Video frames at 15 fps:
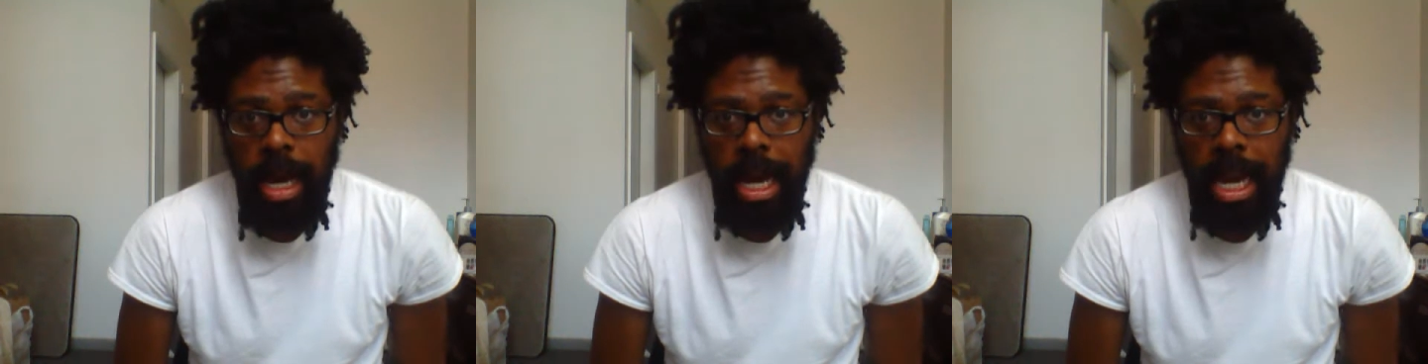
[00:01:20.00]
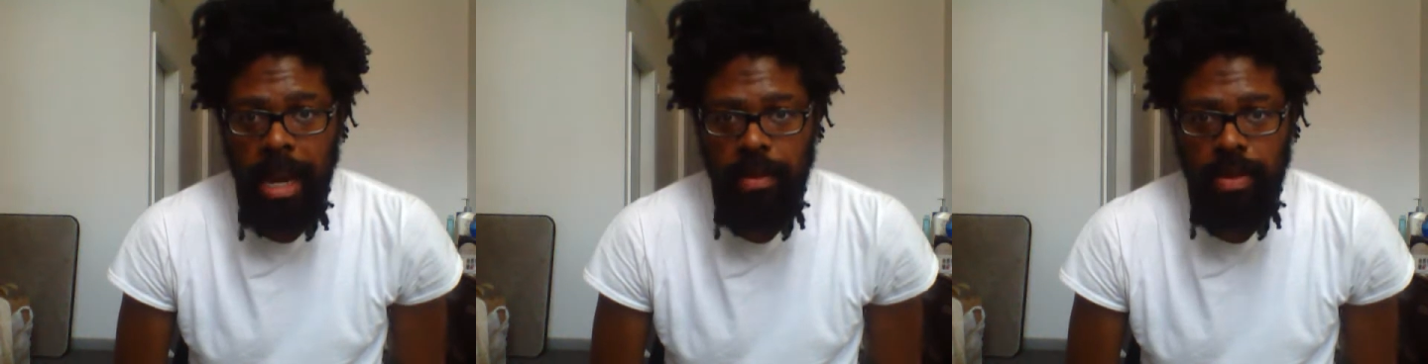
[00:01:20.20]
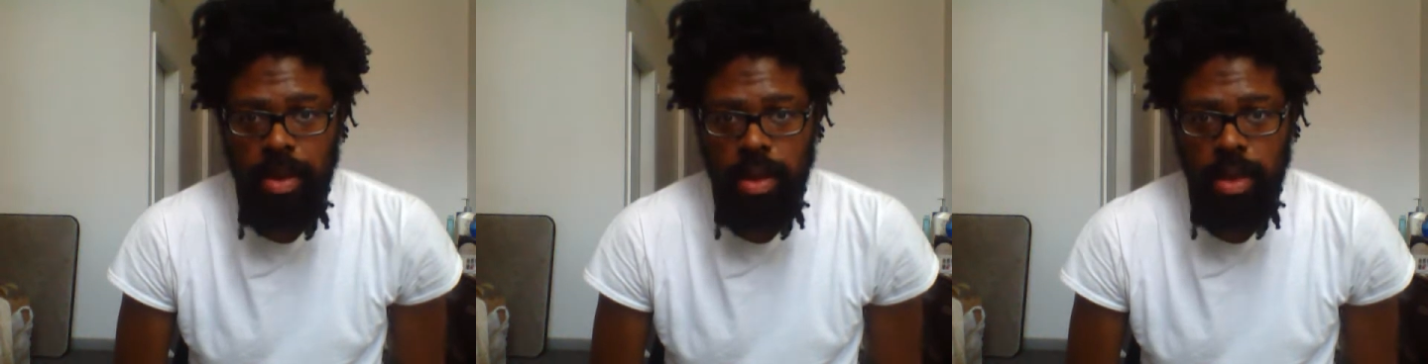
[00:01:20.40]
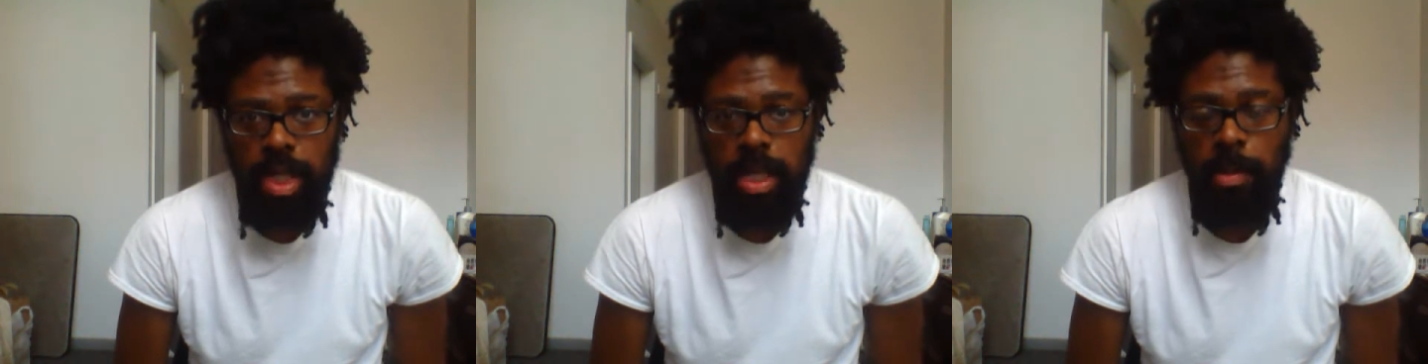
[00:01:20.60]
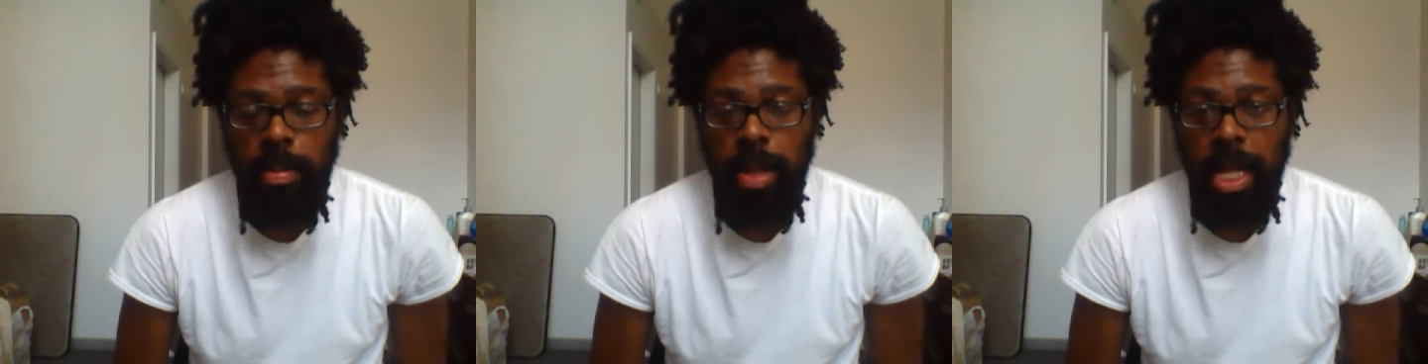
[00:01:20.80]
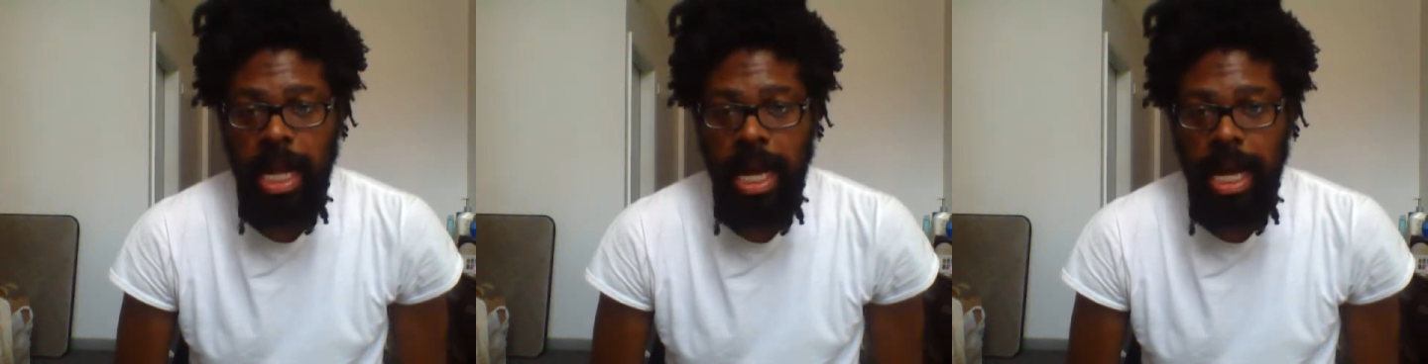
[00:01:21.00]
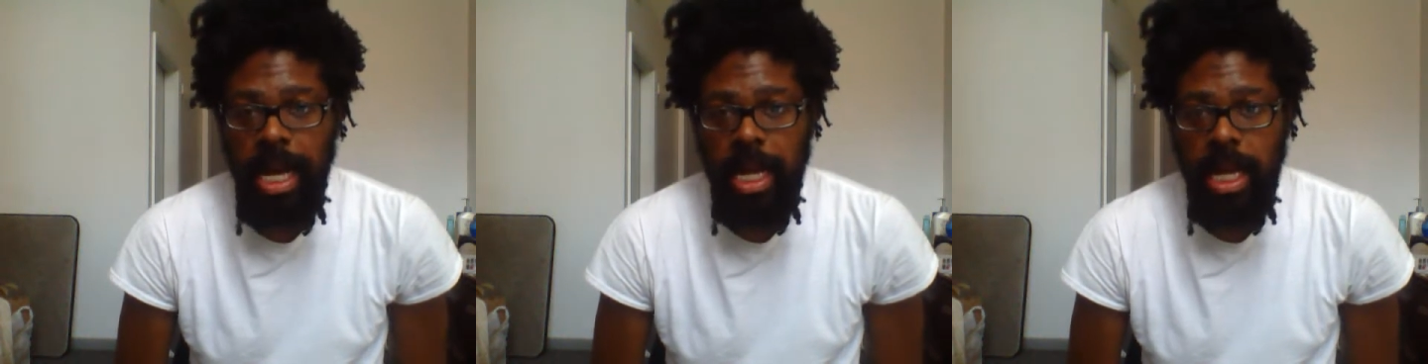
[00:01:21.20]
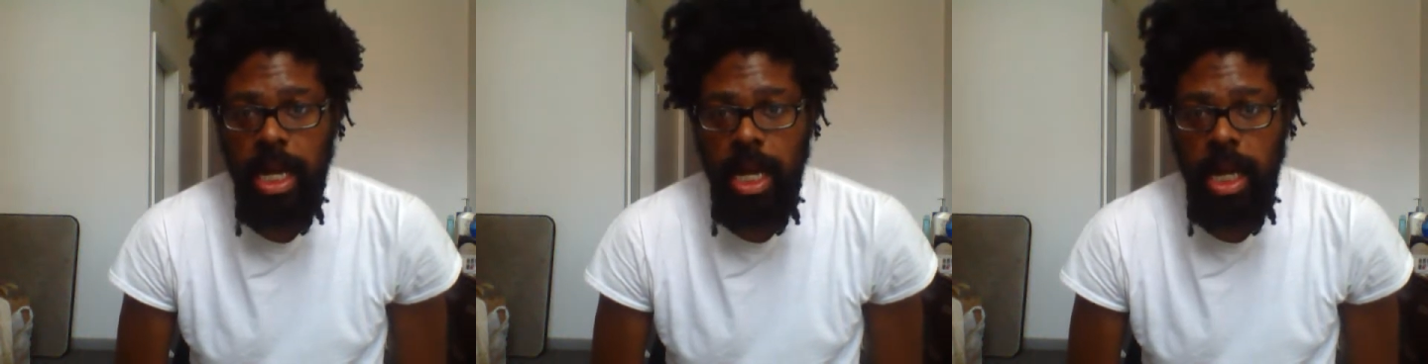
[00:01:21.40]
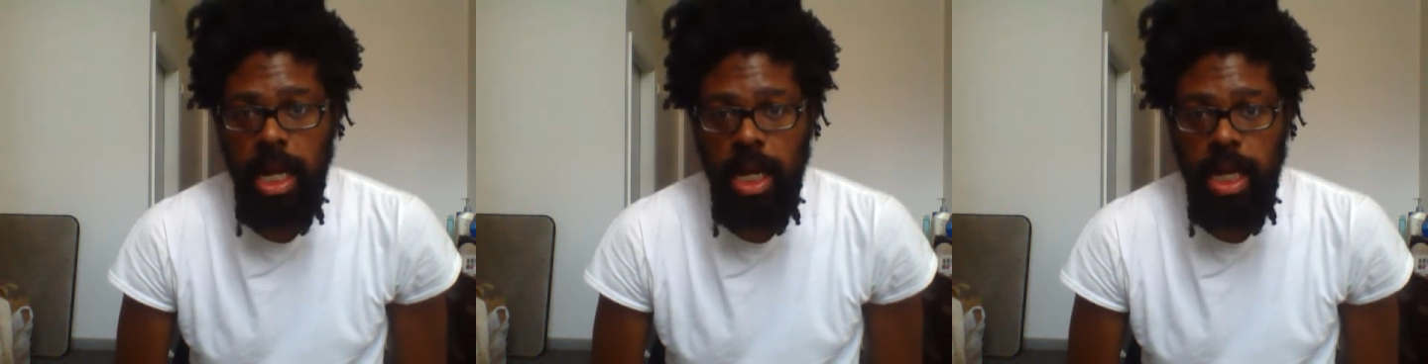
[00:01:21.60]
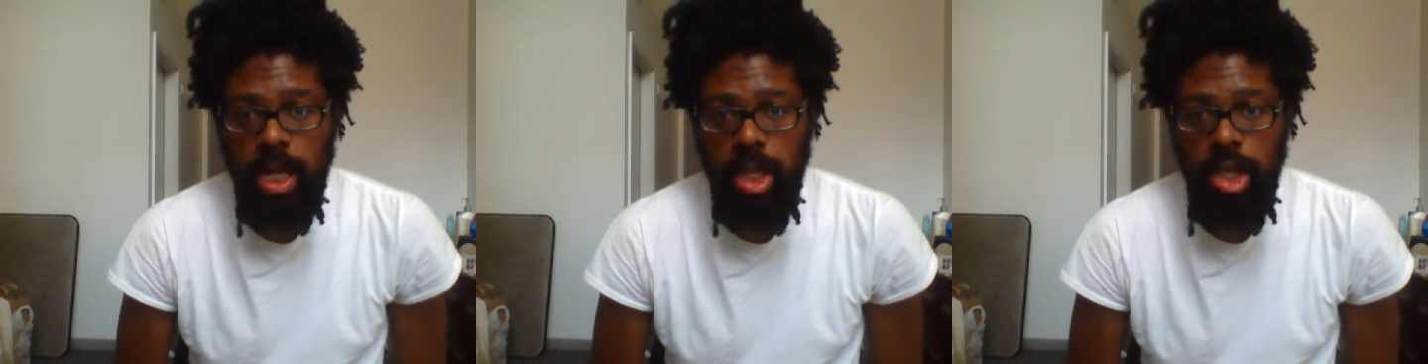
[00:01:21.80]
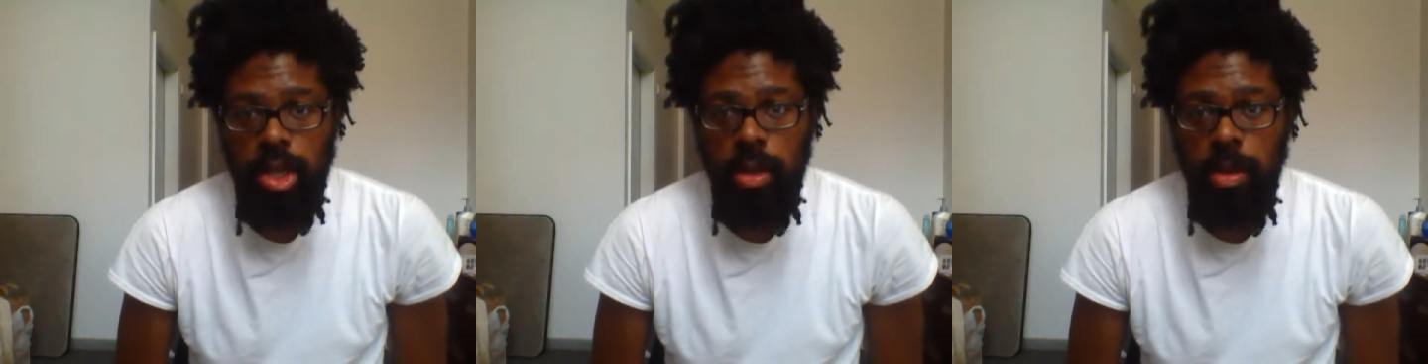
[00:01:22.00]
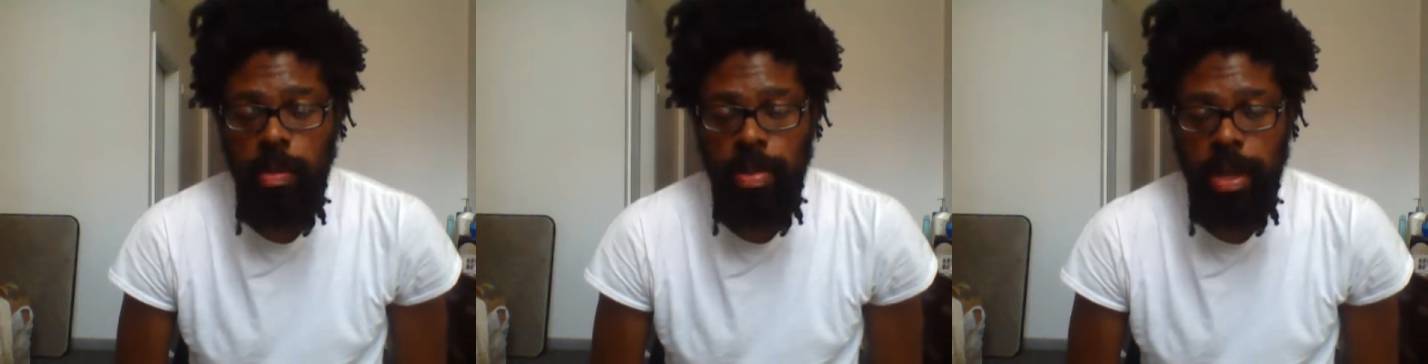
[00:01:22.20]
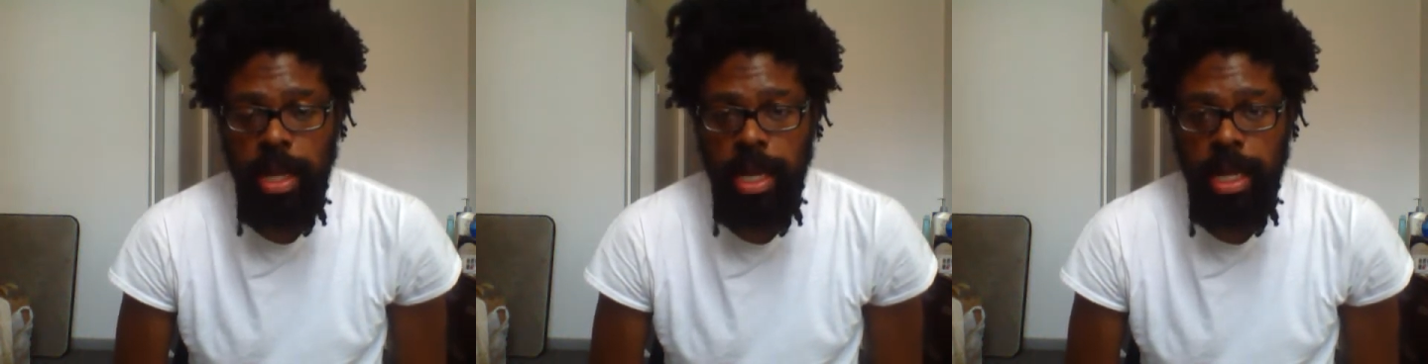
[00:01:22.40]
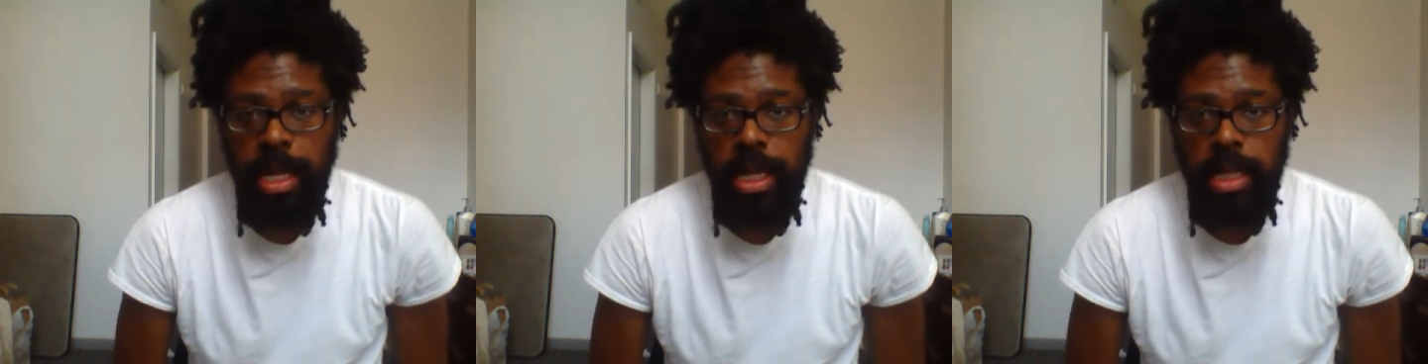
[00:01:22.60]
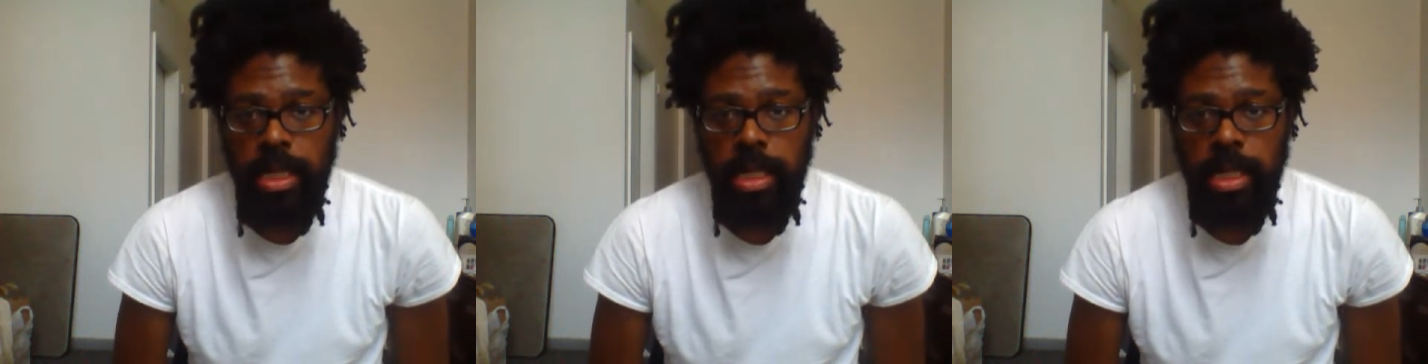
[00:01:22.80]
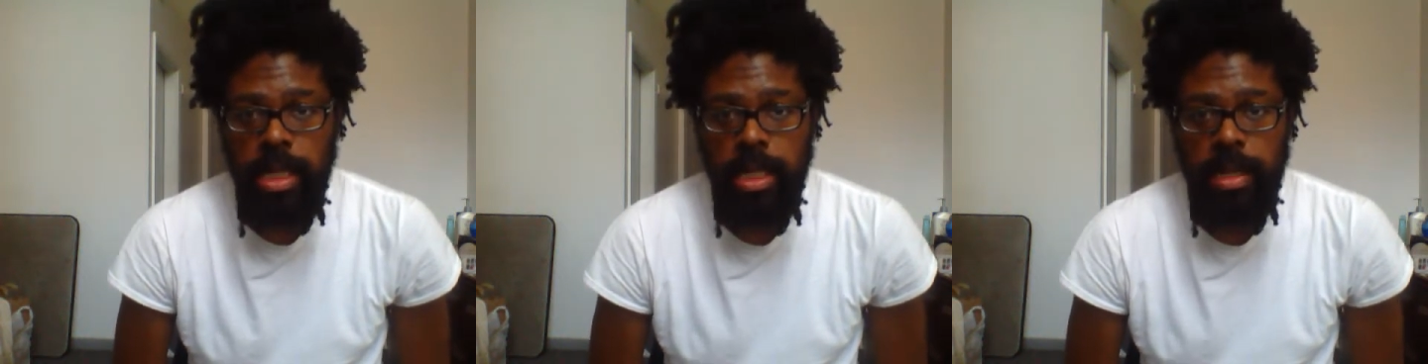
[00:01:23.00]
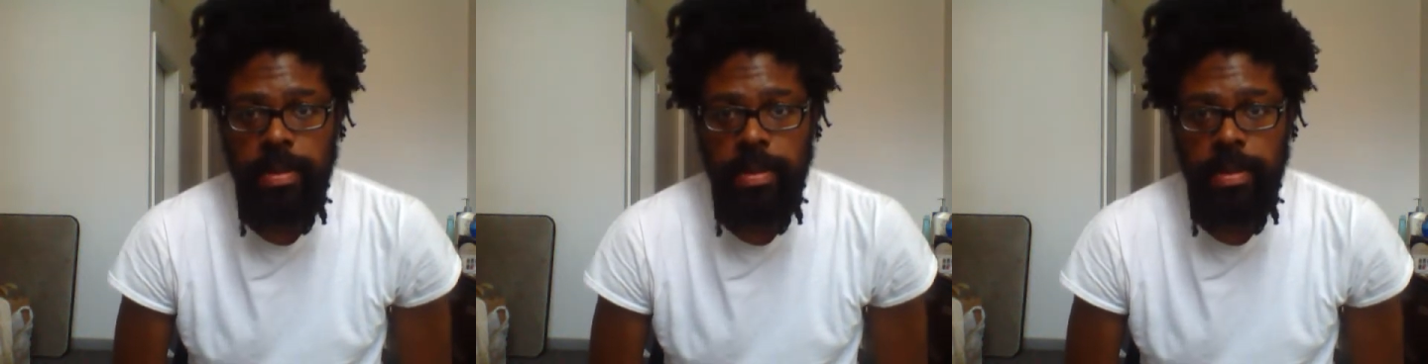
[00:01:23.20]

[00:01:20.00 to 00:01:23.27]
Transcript: I have to supply two plays